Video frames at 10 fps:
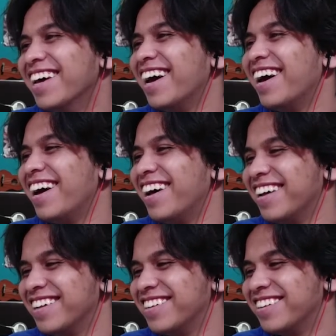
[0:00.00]

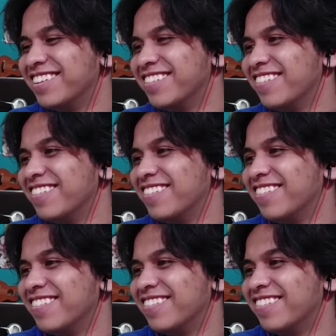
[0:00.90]
Oh.
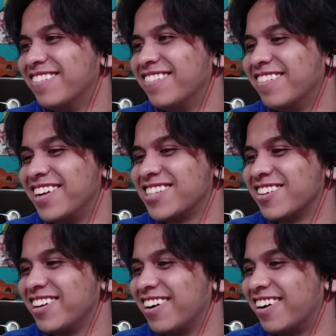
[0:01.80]
What a
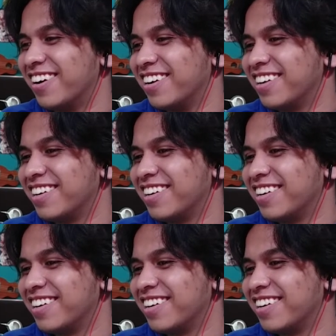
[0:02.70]
sweetheart.